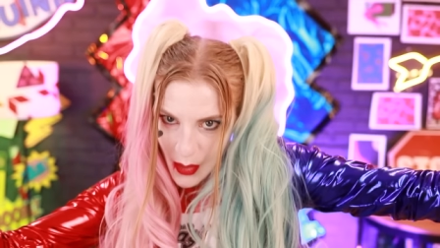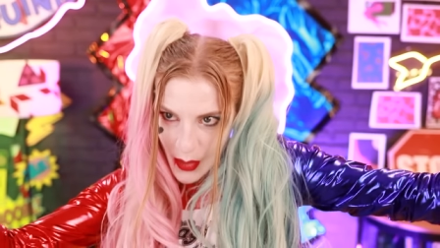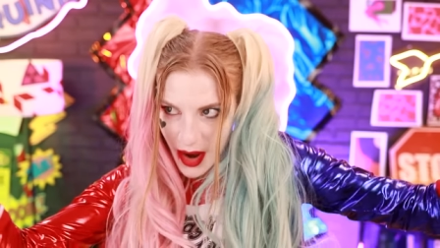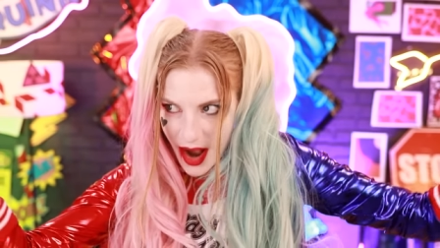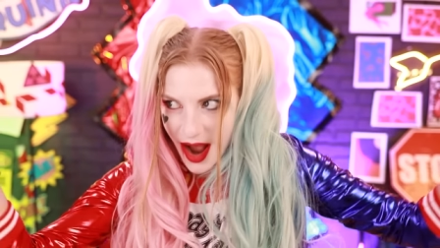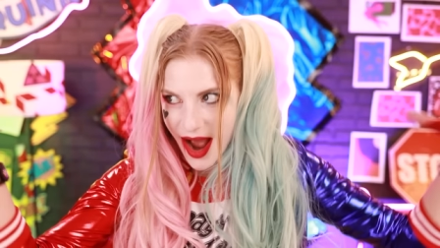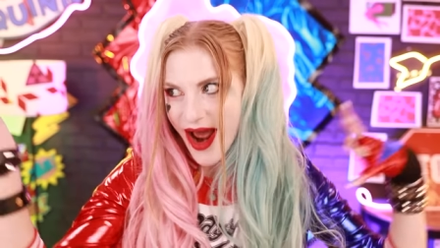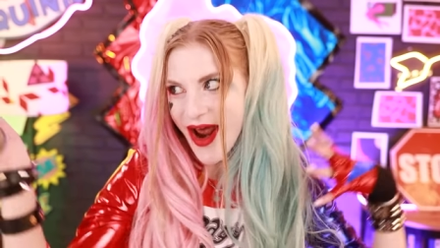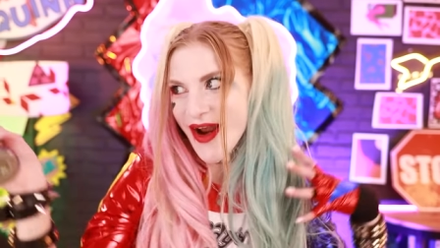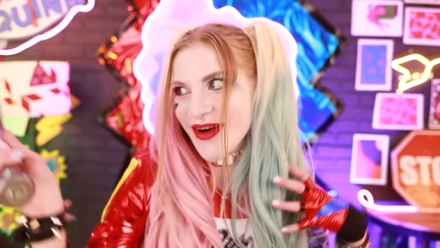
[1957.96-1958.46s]

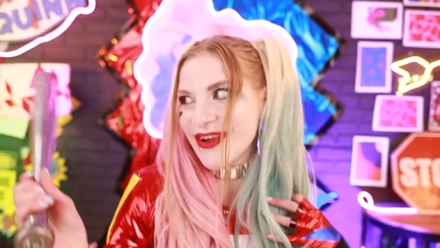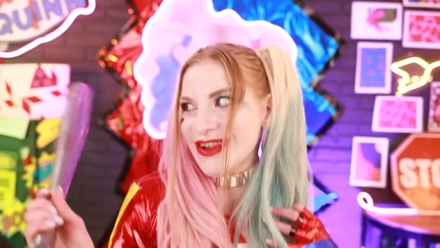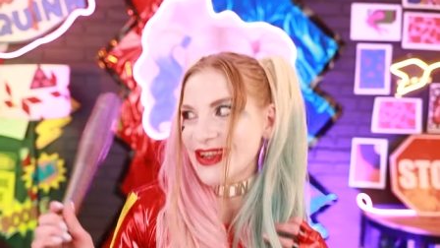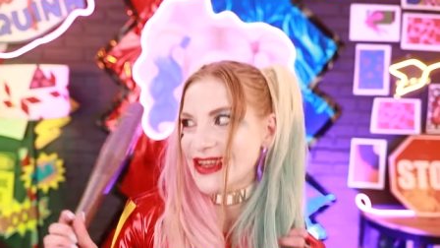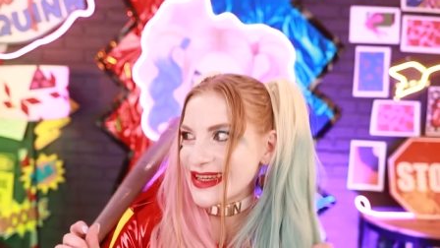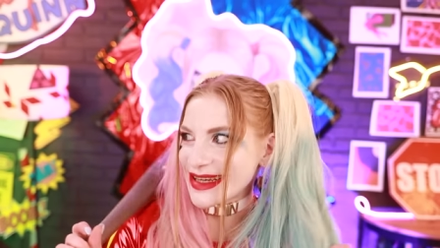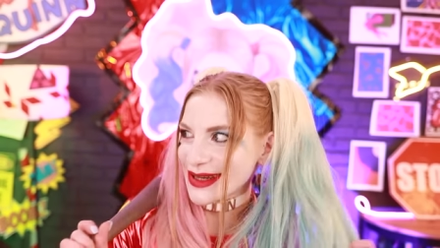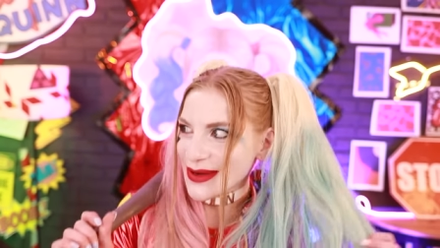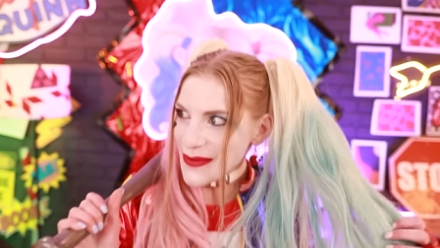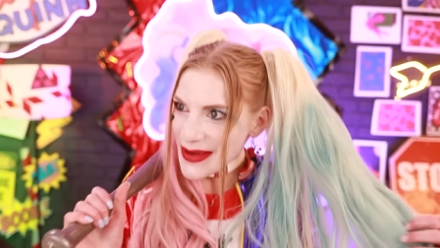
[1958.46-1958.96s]
Well,
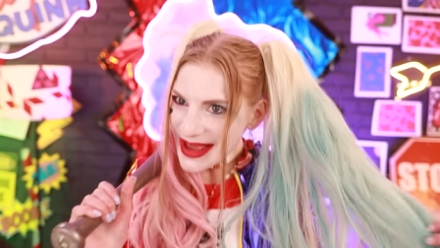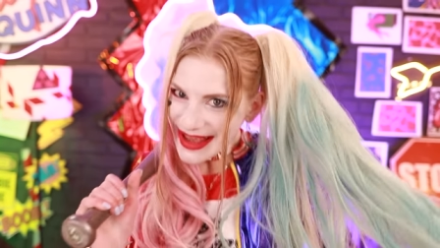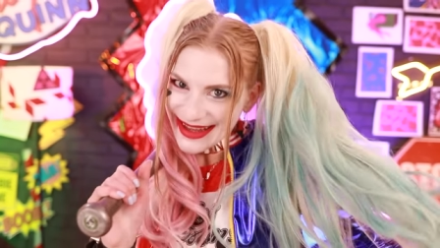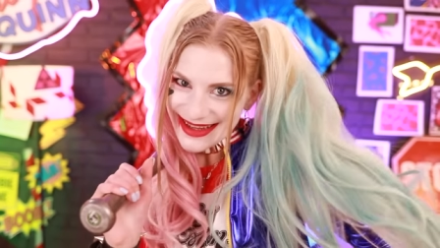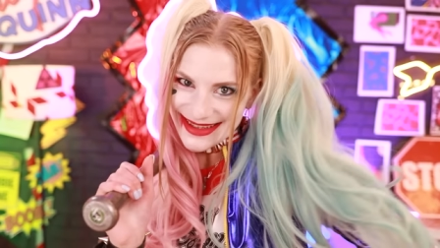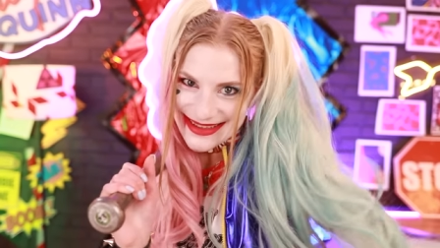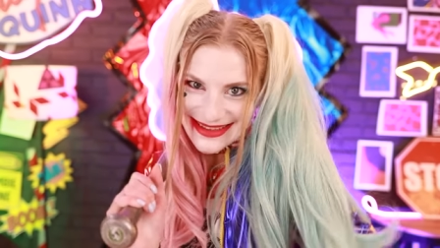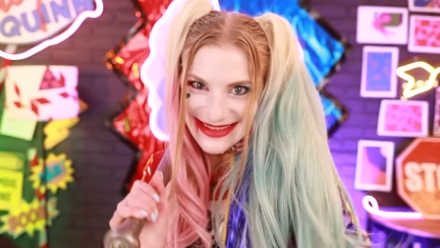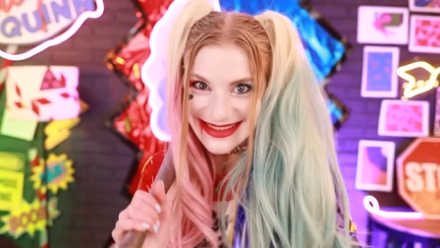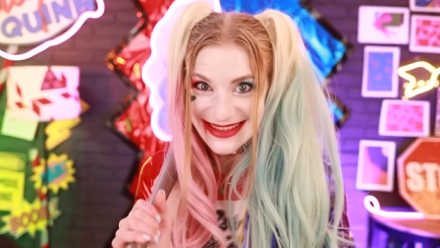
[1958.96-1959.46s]
Puddin', here
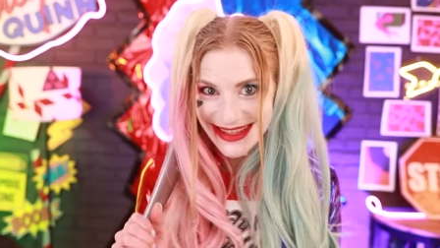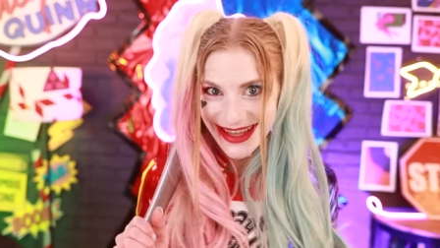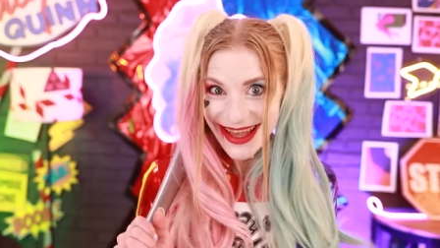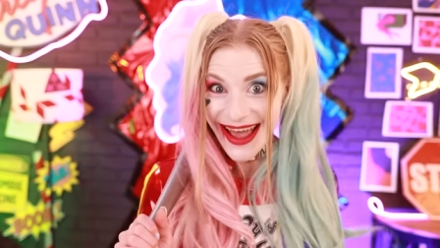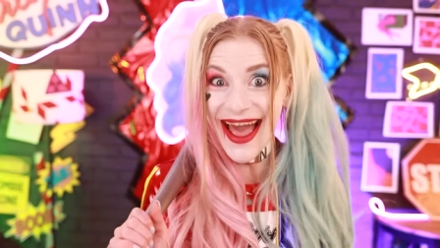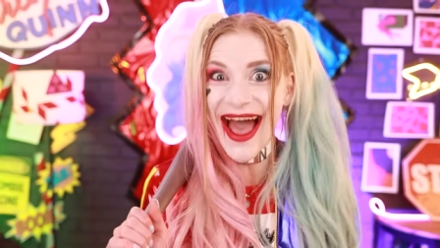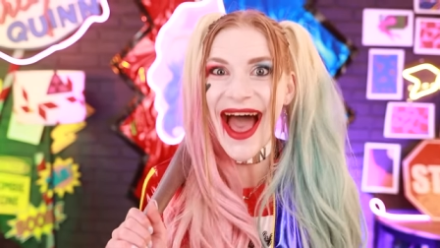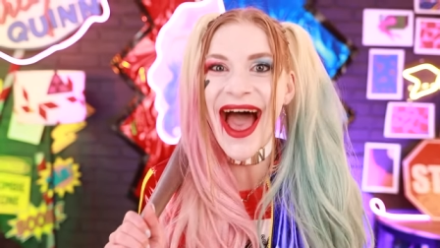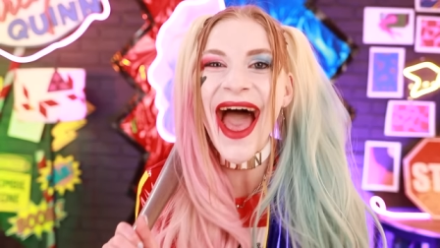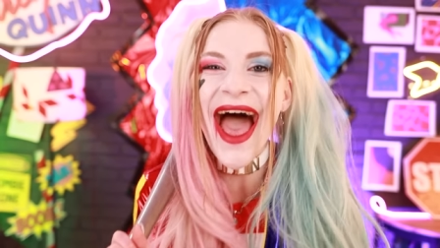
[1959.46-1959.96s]
I
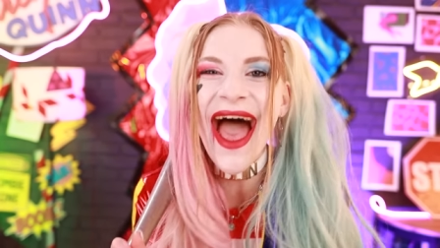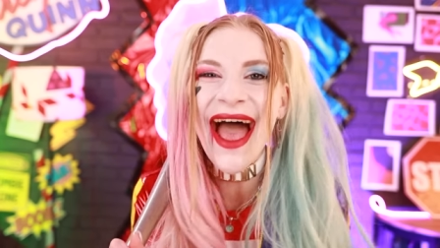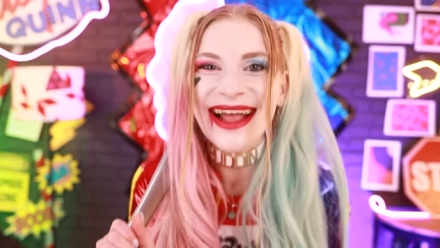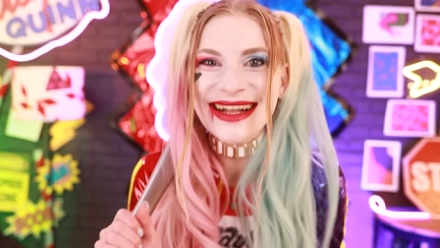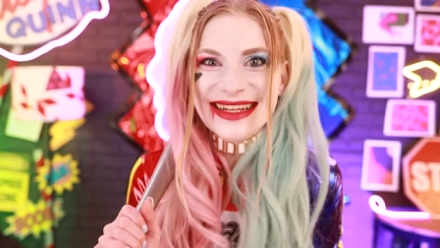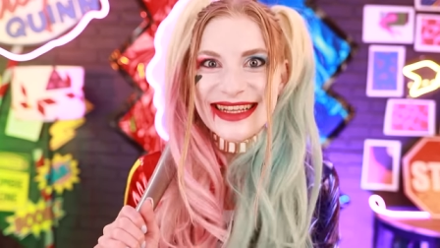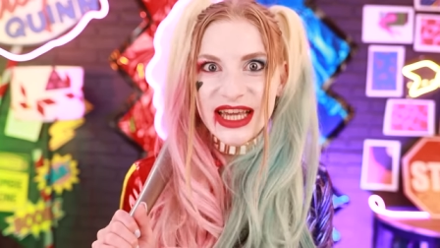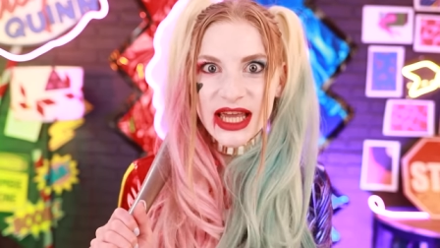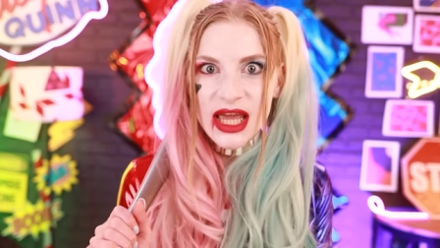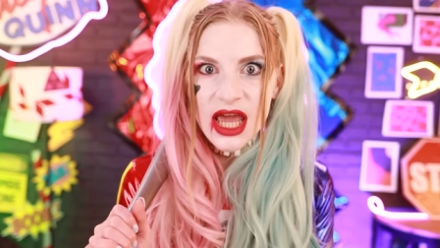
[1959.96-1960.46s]

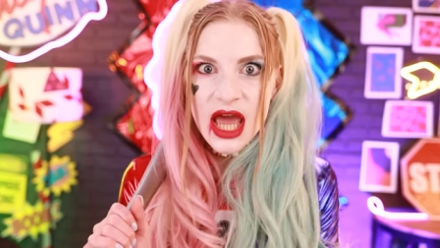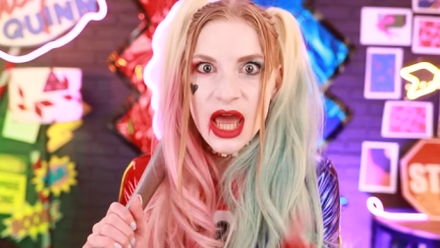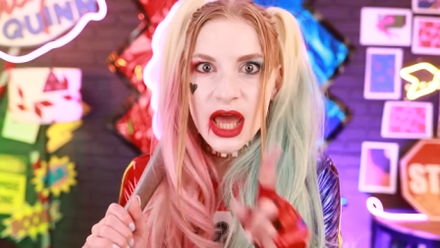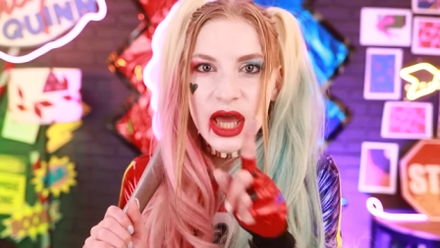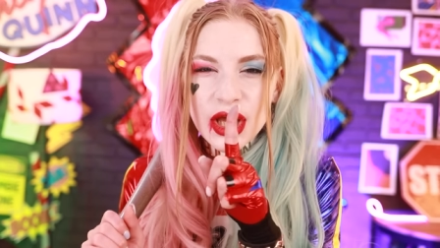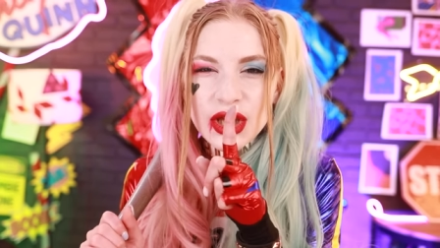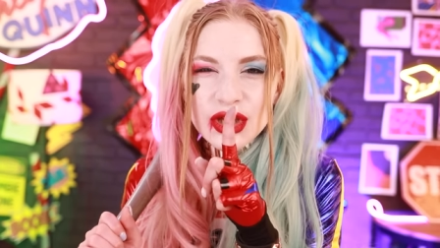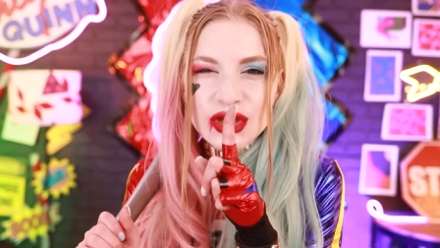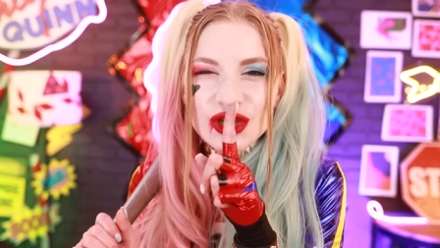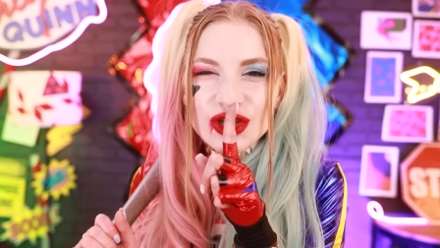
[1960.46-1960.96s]

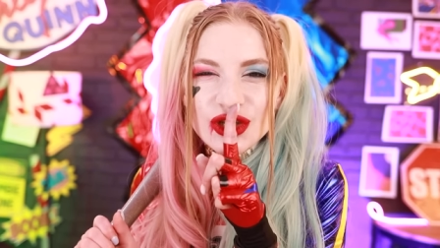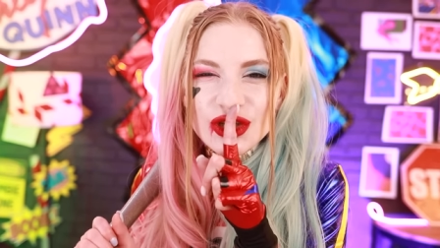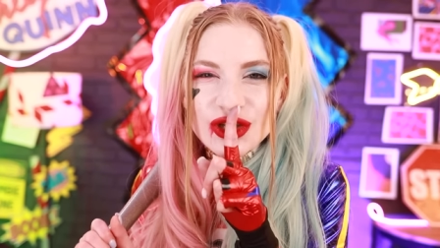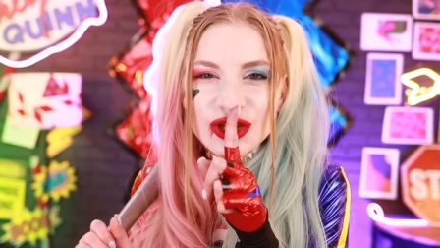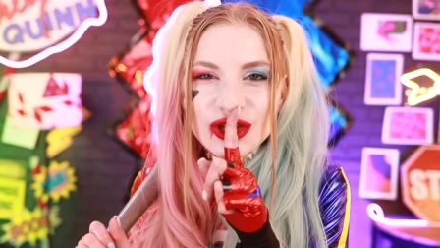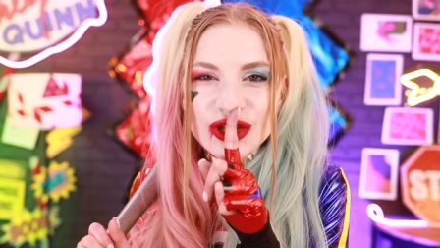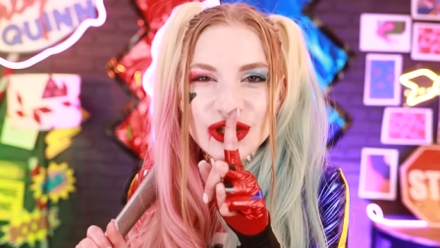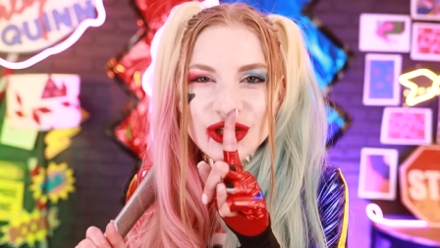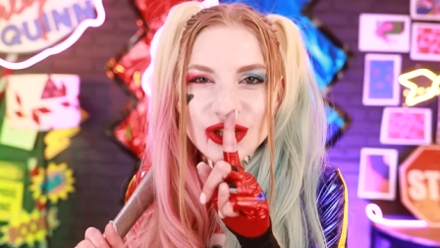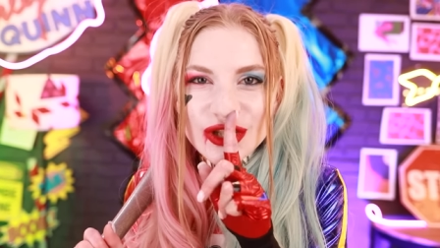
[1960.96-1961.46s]

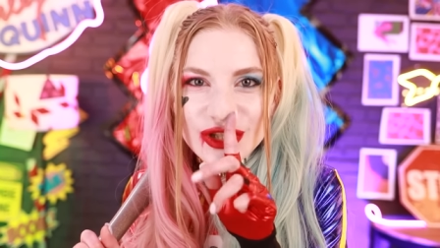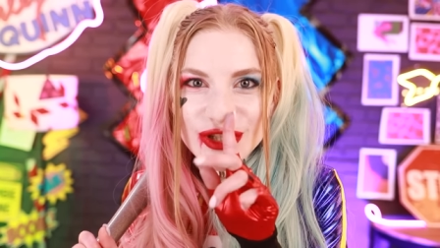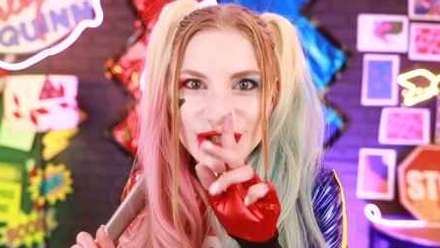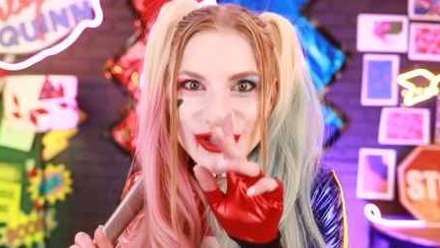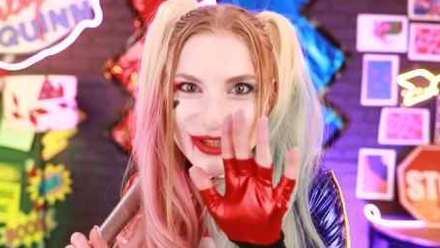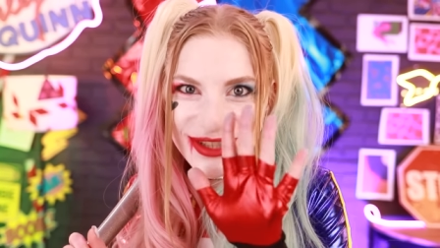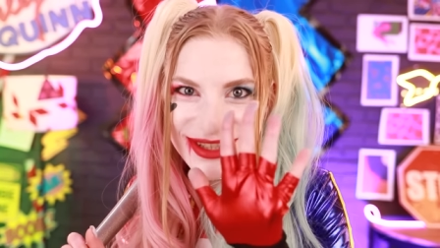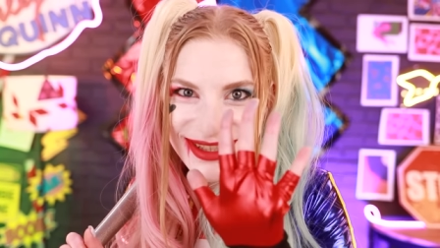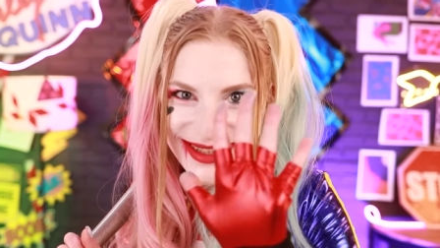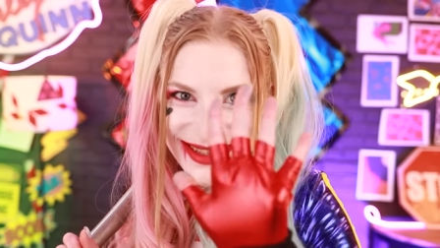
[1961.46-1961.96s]
come! But
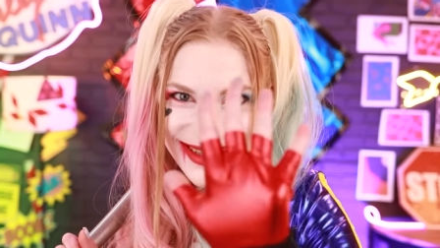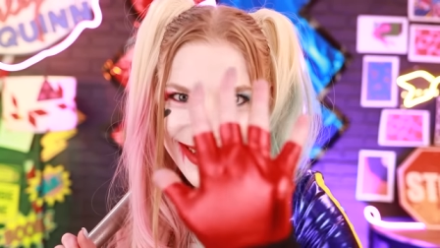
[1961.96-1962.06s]
I should